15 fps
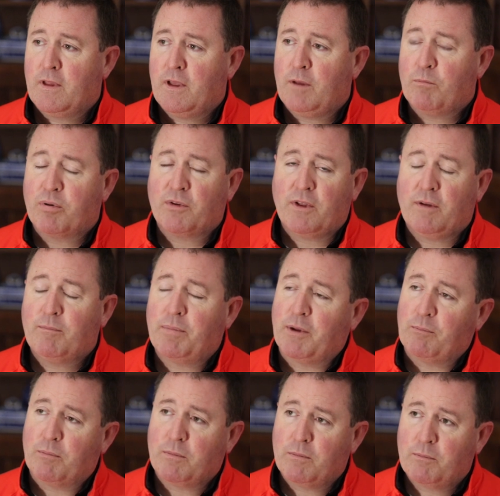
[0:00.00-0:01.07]

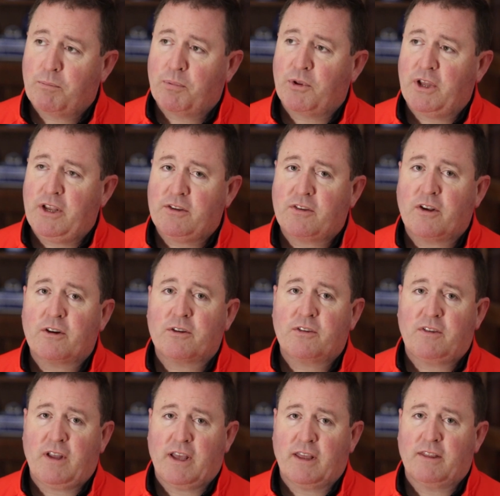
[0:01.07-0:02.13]
But please
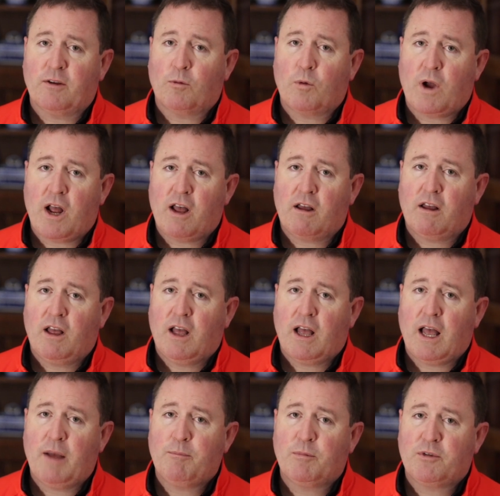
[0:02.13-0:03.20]
understand that while
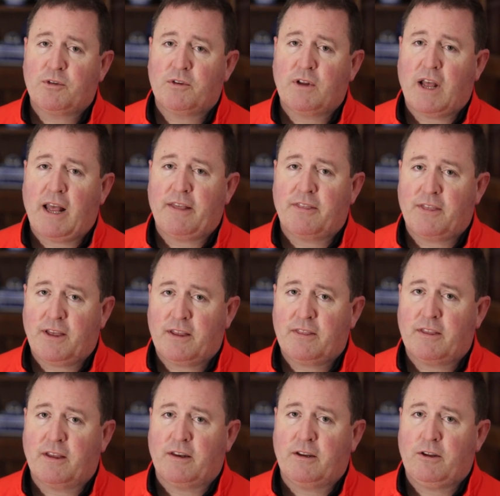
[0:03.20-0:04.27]
I
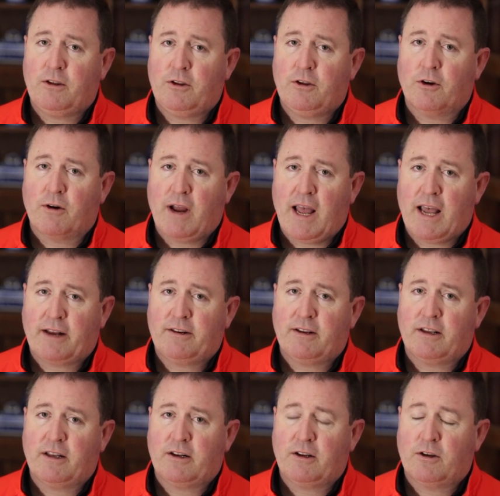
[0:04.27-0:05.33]
think that you're
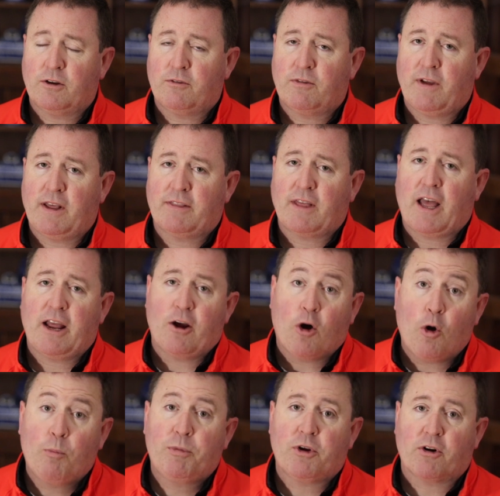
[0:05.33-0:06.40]
acting in good faith, I
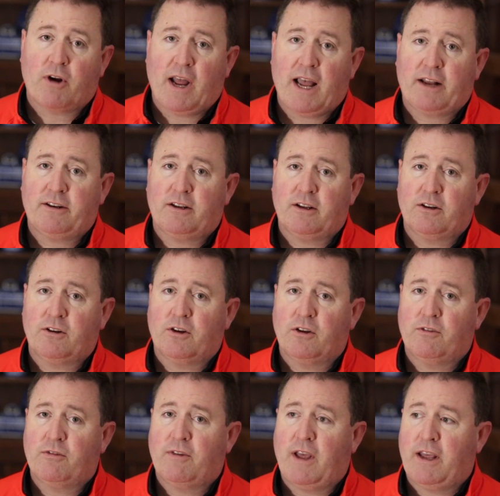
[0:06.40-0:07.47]
hope you're acting in
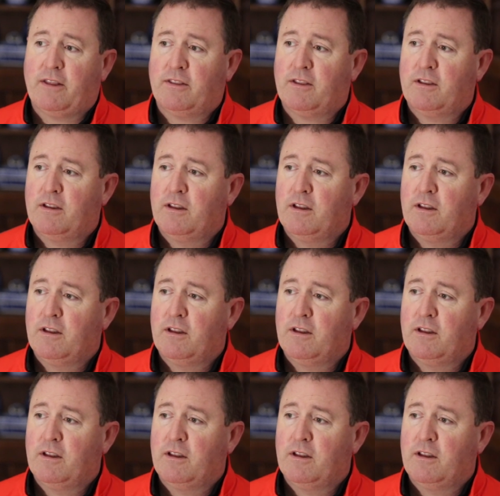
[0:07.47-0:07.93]
good faith,